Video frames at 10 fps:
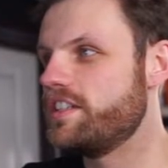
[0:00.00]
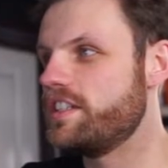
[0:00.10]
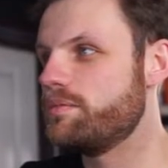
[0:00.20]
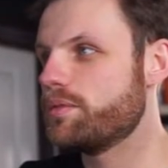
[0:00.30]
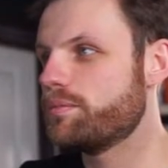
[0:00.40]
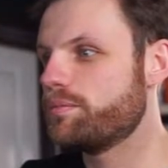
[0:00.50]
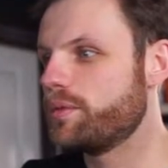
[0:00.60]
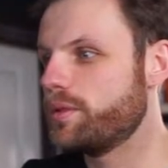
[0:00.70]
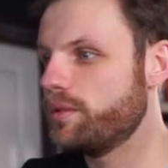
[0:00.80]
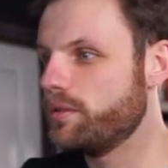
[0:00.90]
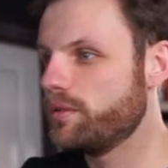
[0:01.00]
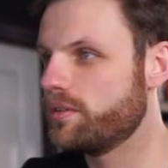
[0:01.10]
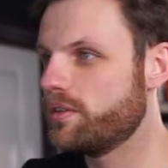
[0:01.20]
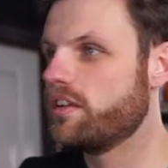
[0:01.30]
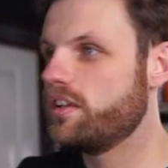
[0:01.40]
deep blue.
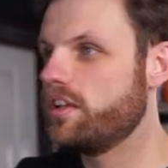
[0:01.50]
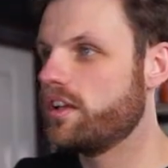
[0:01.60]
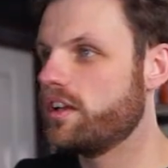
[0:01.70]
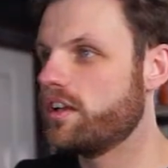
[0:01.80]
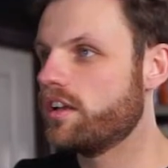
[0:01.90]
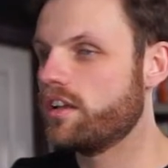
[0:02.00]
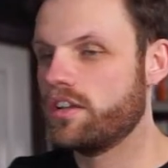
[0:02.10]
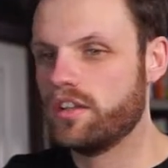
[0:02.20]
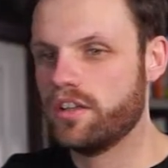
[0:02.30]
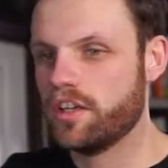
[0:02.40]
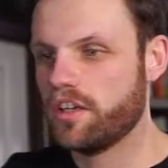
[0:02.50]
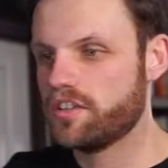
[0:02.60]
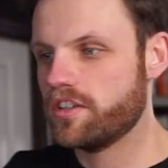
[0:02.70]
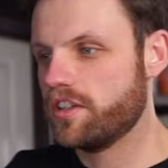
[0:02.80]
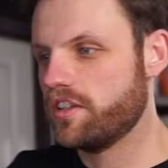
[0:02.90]
Yeah. Okay,
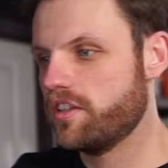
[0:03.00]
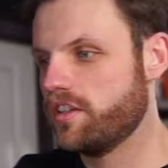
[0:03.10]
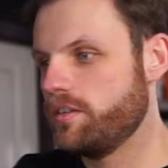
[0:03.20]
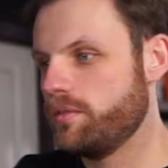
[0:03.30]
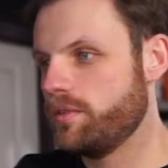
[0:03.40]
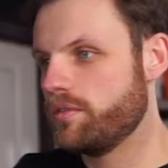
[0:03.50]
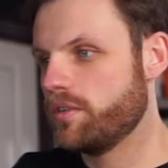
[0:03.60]
so we've